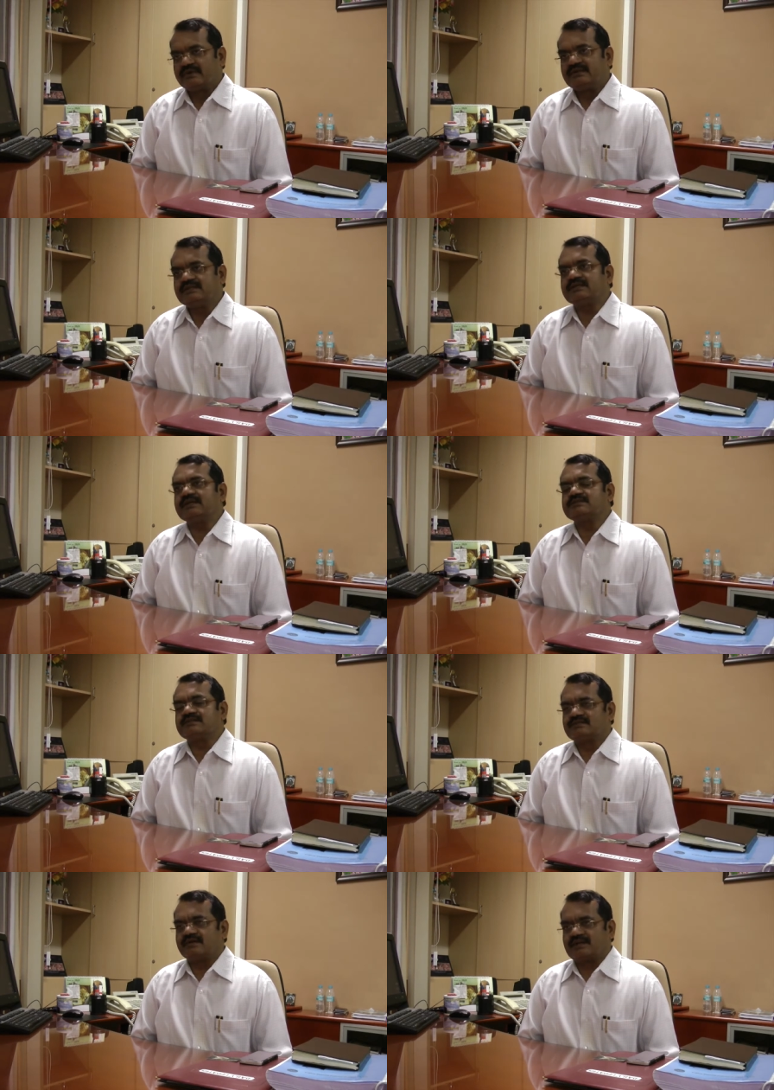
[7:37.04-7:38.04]
In case it
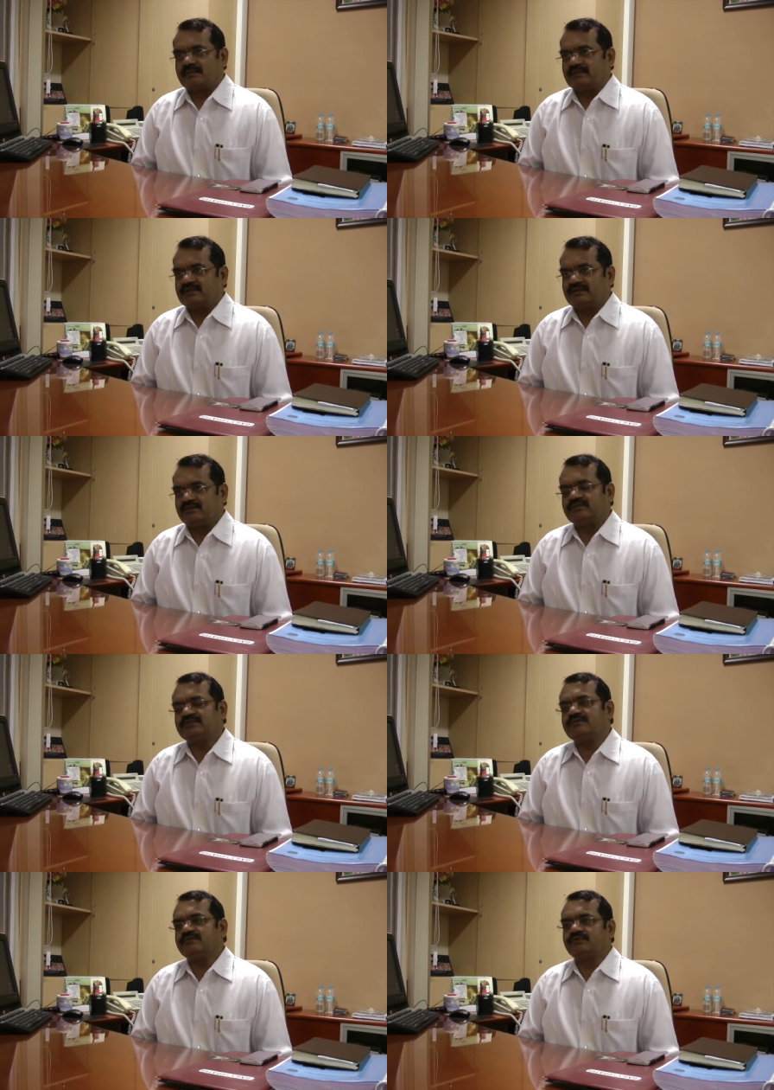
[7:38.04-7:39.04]
is not coming,
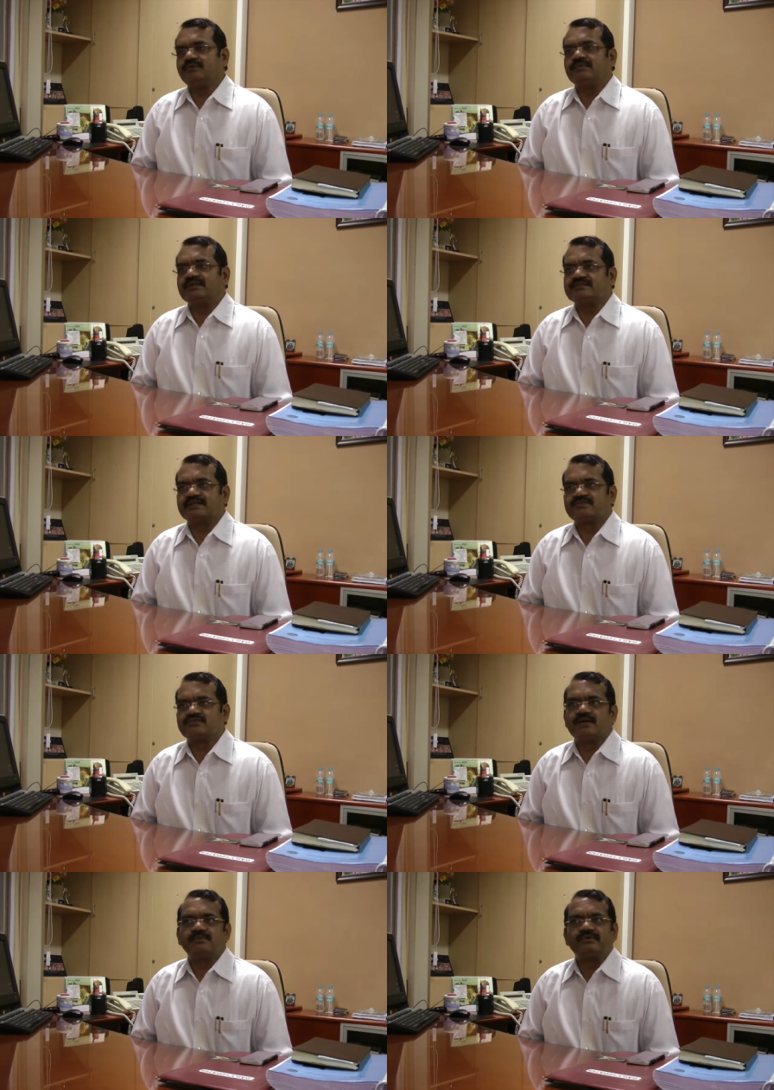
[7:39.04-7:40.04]
within a few milliseconds
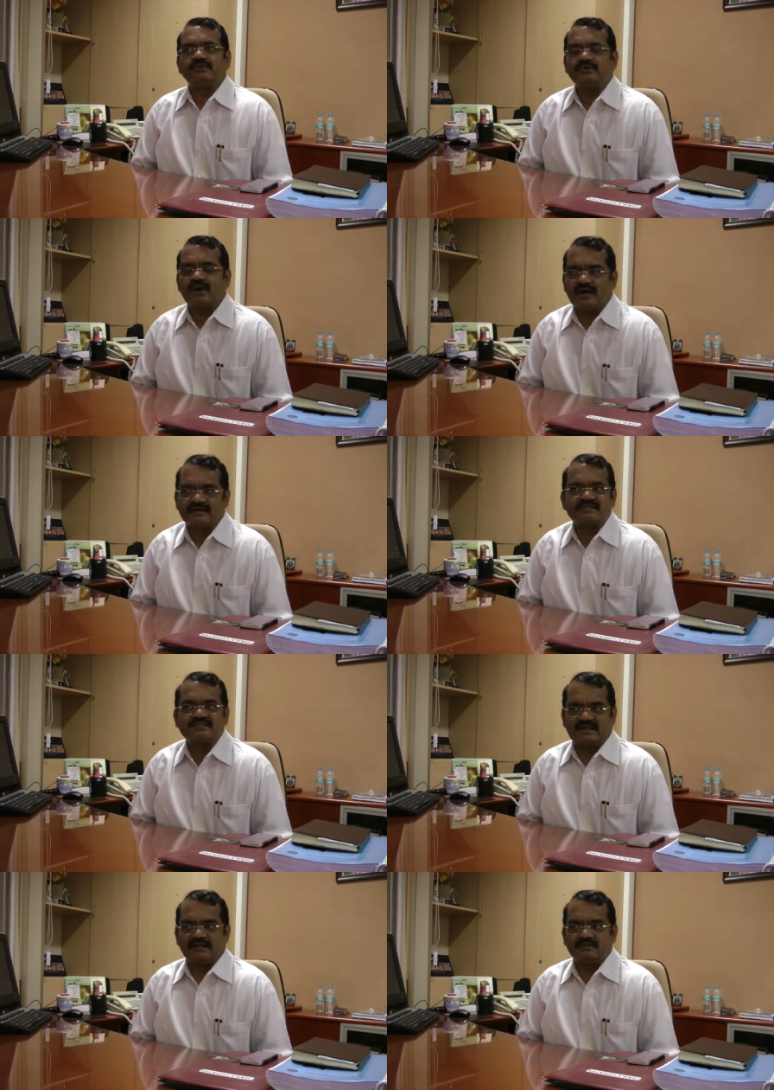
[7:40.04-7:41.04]
you will be able to
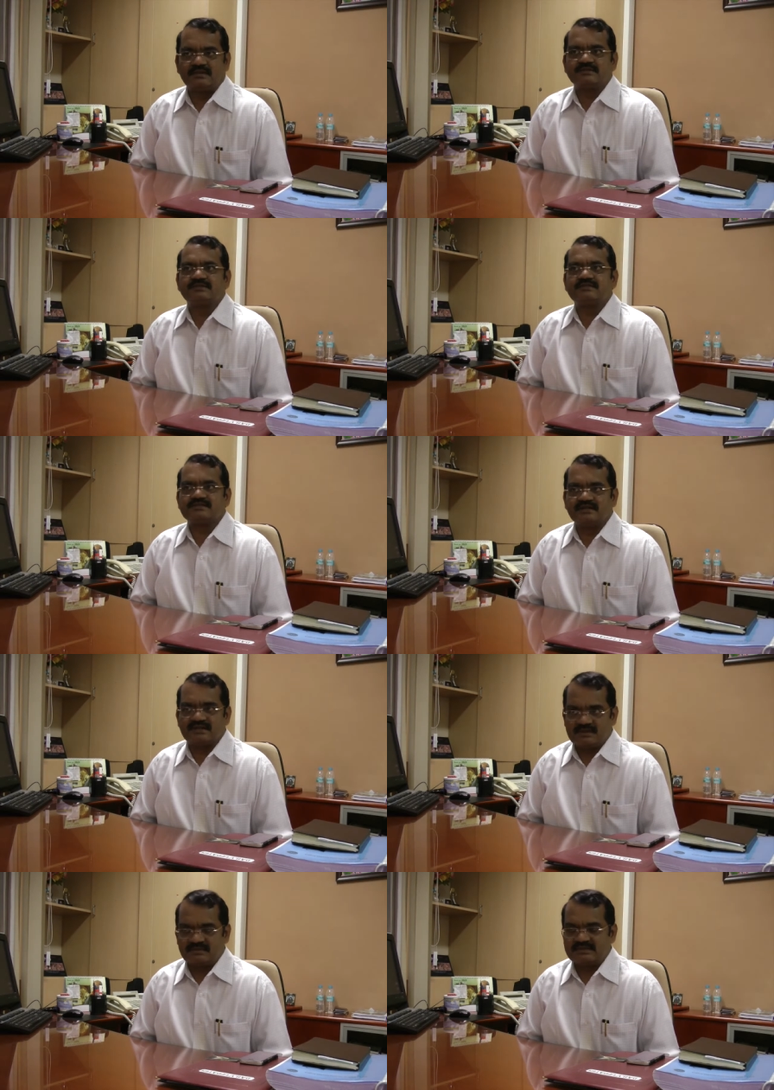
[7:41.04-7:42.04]
understand because it is not
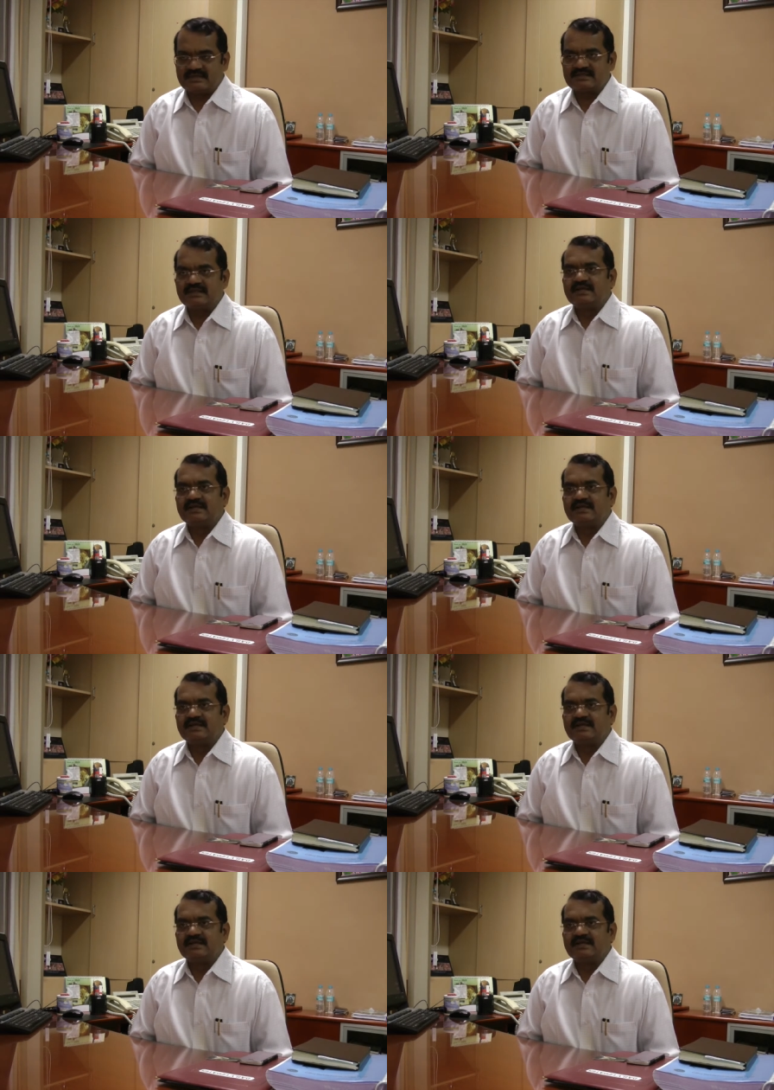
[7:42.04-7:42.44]
in our test.